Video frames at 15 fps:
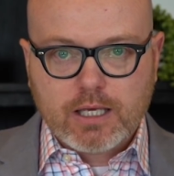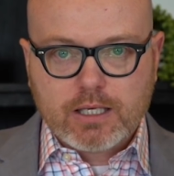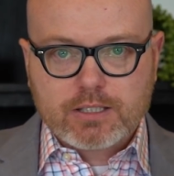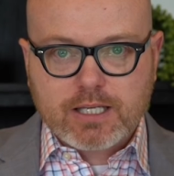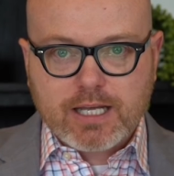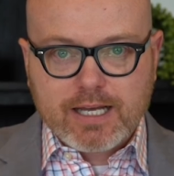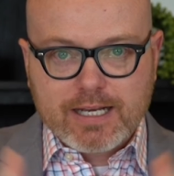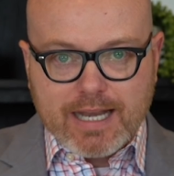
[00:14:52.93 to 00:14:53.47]

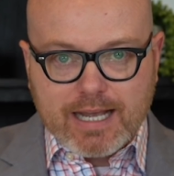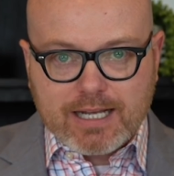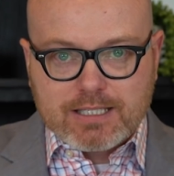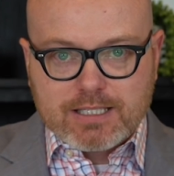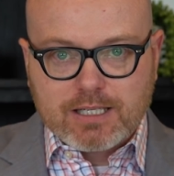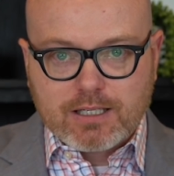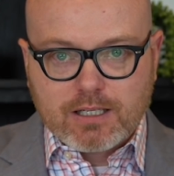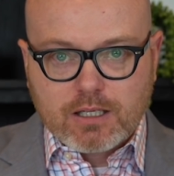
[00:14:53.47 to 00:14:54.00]
is
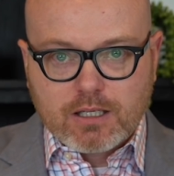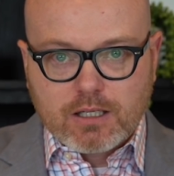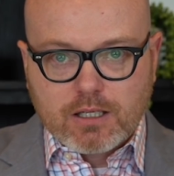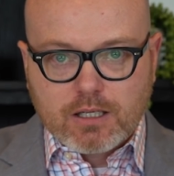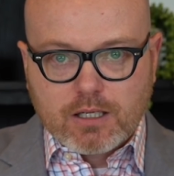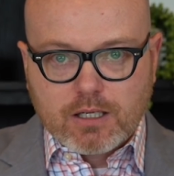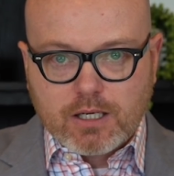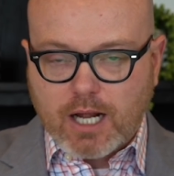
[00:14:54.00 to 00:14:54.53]
connected
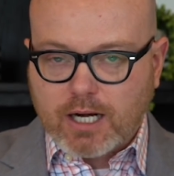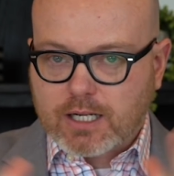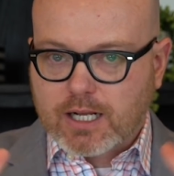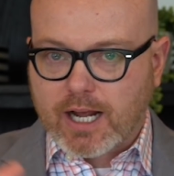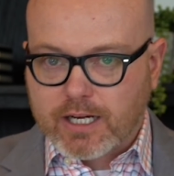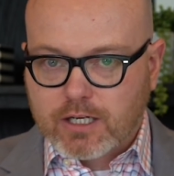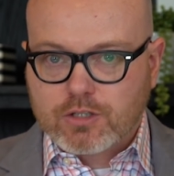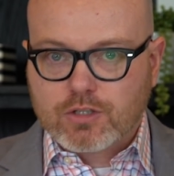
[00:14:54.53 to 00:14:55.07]
not
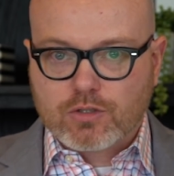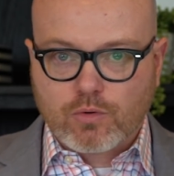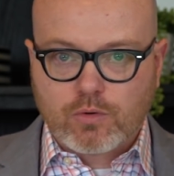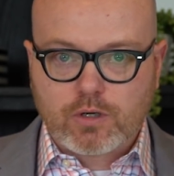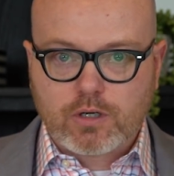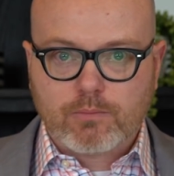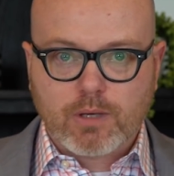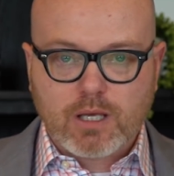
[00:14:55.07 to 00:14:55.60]
kind of,
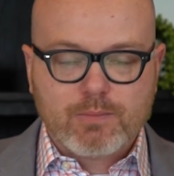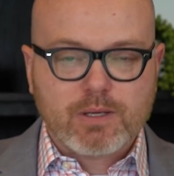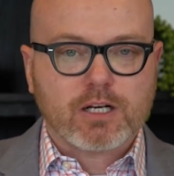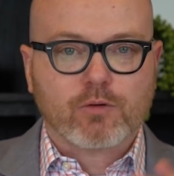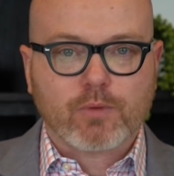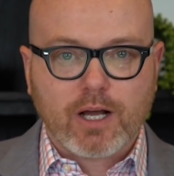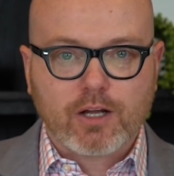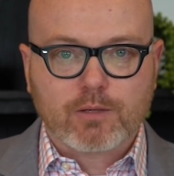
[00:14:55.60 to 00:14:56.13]
sort of, maybe
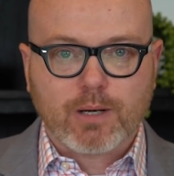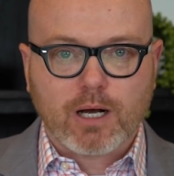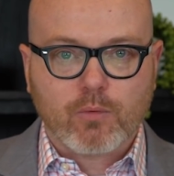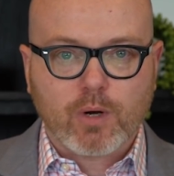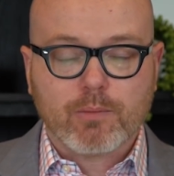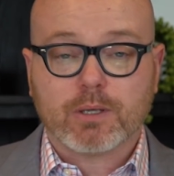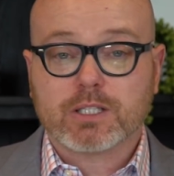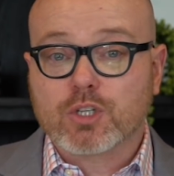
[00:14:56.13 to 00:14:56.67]
in a roundabout
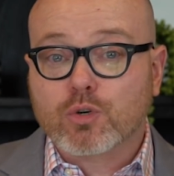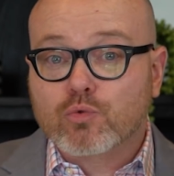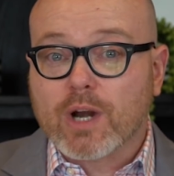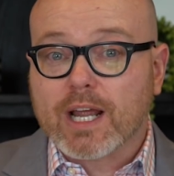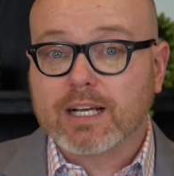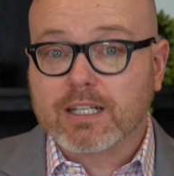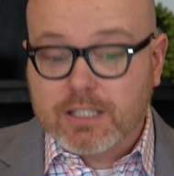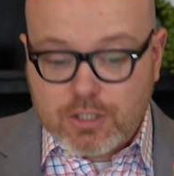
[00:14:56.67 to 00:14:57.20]
way, but
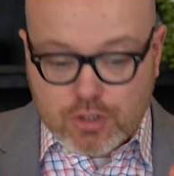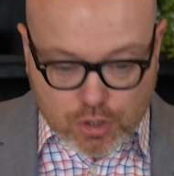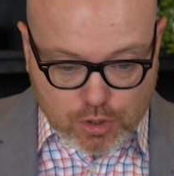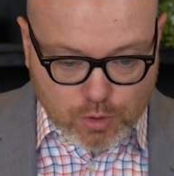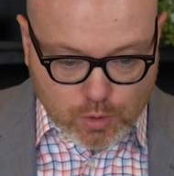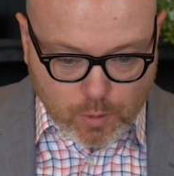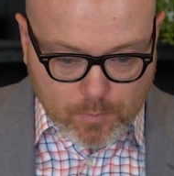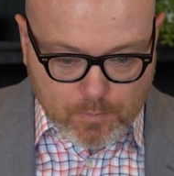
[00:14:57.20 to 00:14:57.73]
directly
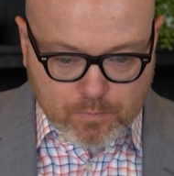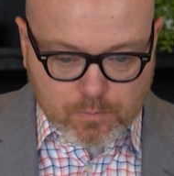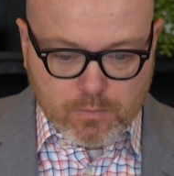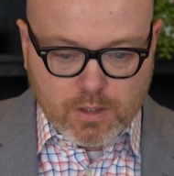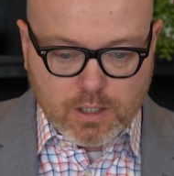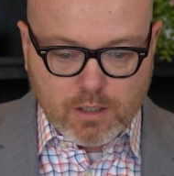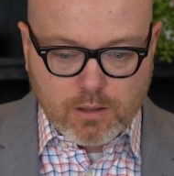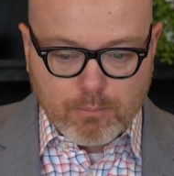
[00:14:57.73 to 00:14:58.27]
to
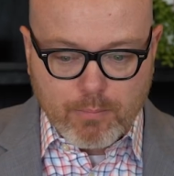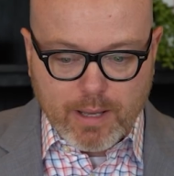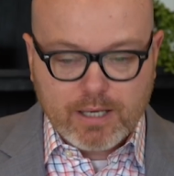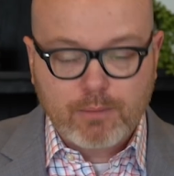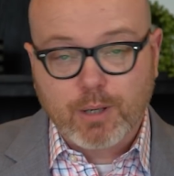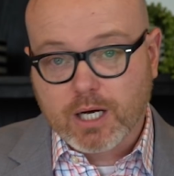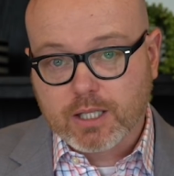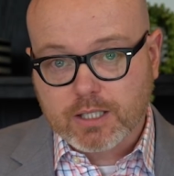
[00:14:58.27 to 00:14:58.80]

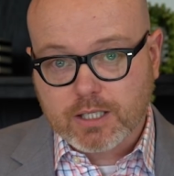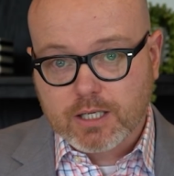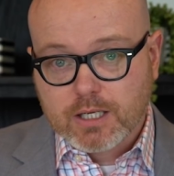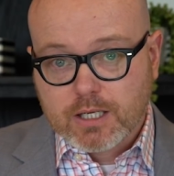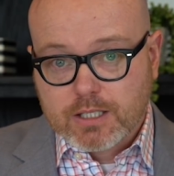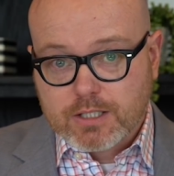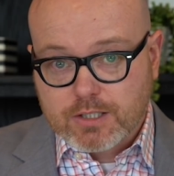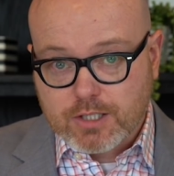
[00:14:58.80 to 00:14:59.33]
metabolic
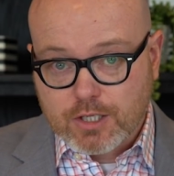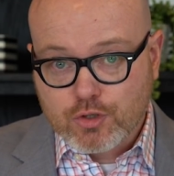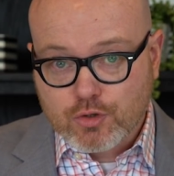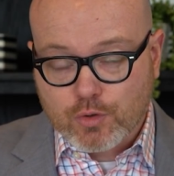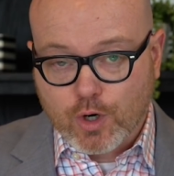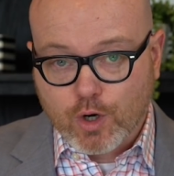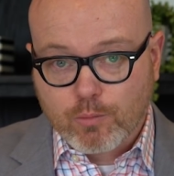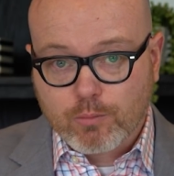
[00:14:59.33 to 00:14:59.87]

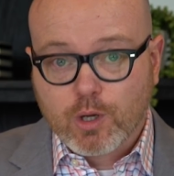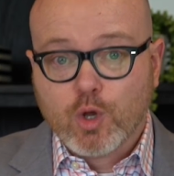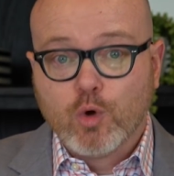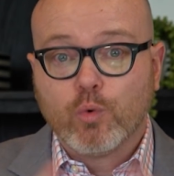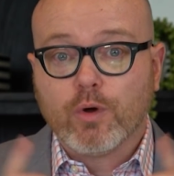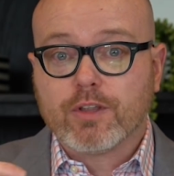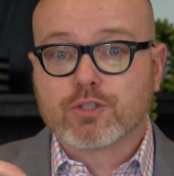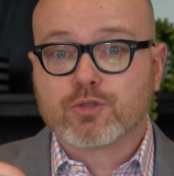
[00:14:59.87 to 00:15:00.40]
syndrome
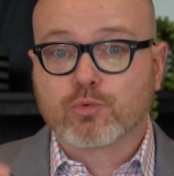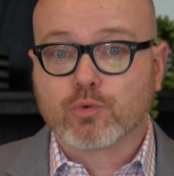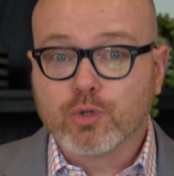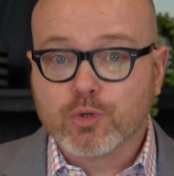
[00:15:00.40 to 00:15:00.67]
with its